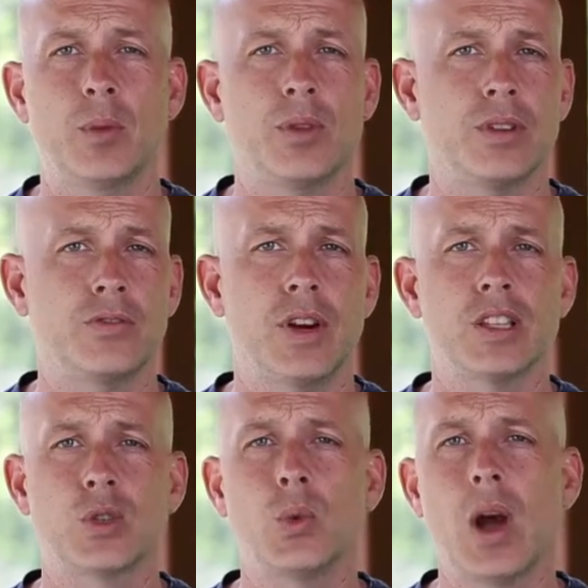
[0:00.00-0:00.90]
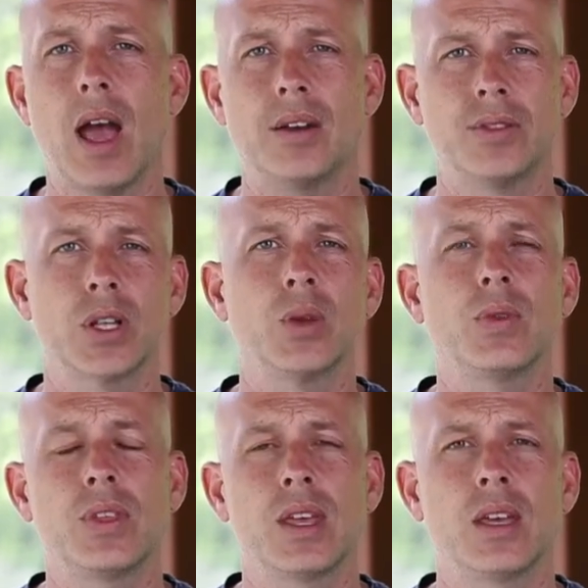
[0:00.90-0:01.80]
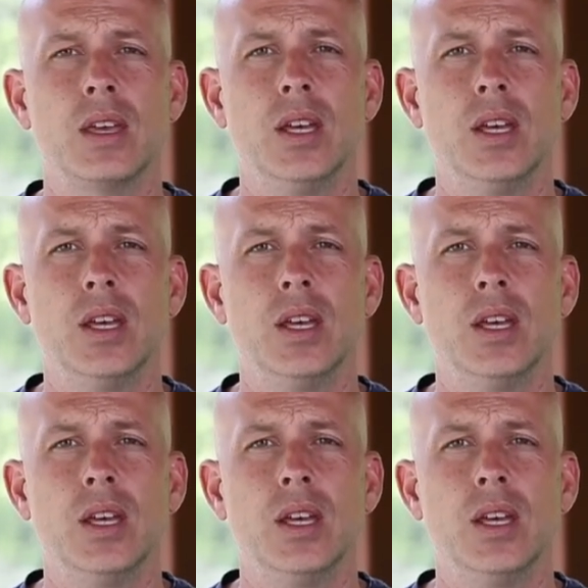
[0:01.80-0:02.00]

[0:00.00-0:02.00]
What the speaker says: with your friends, whoever you think